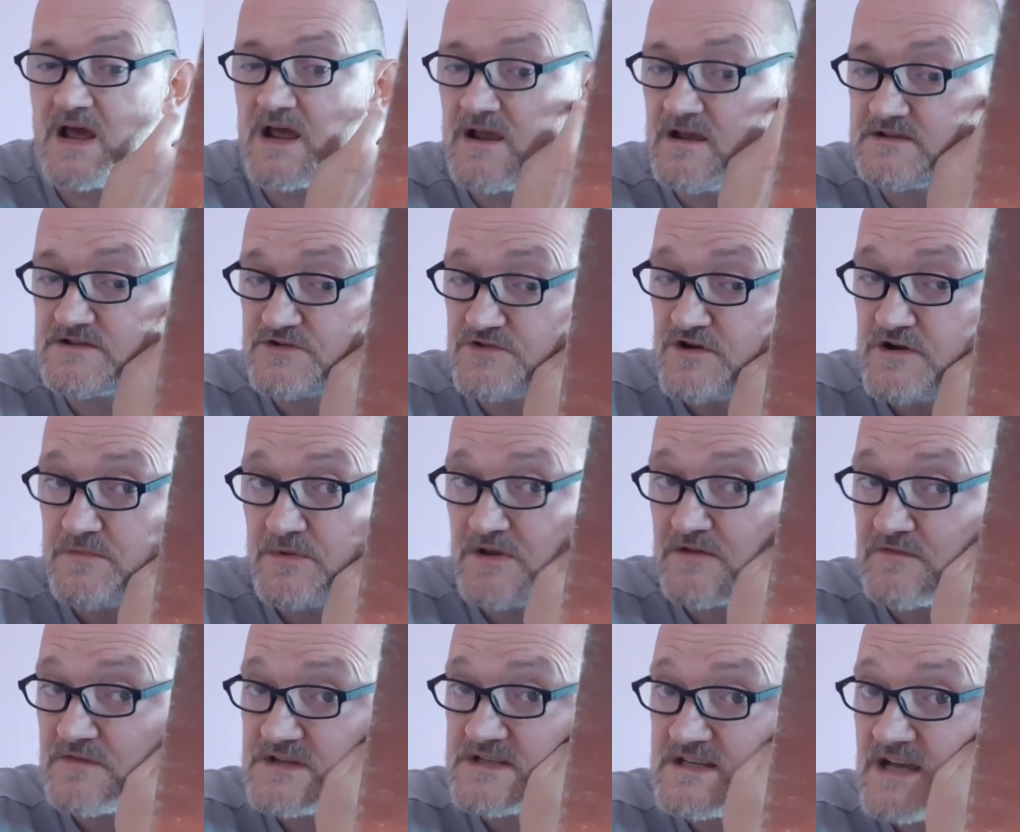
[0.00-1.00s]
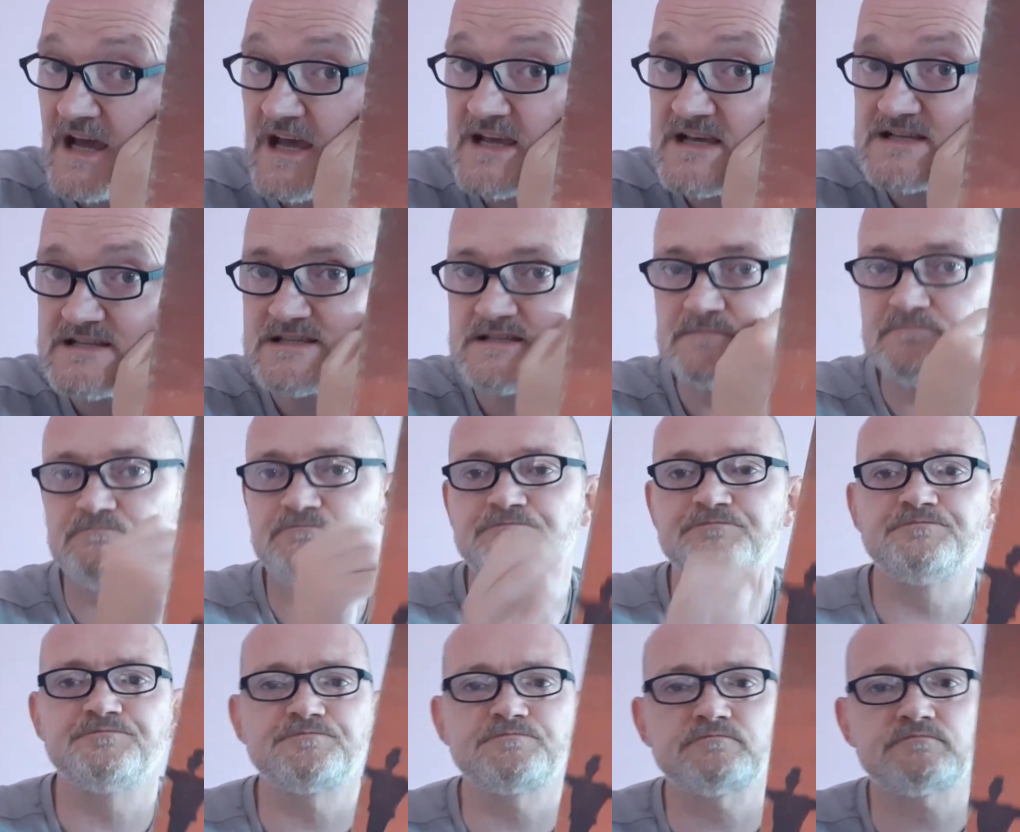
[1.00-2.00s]
streaming it for days
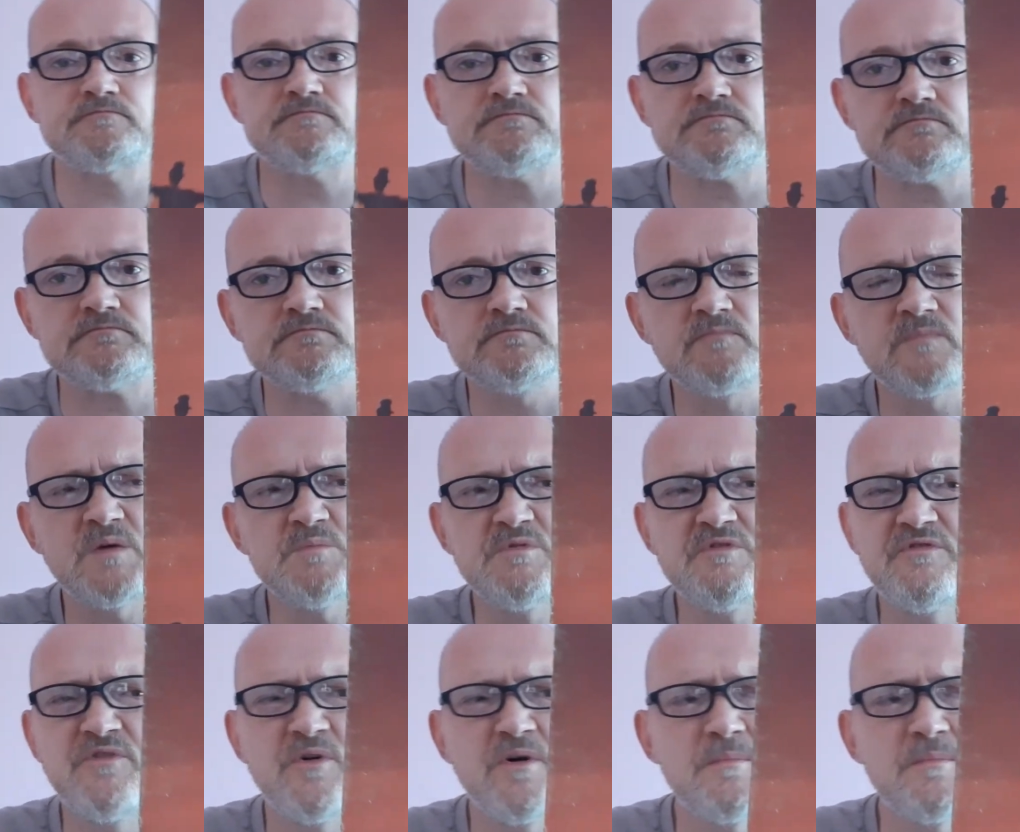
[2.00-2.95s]
before I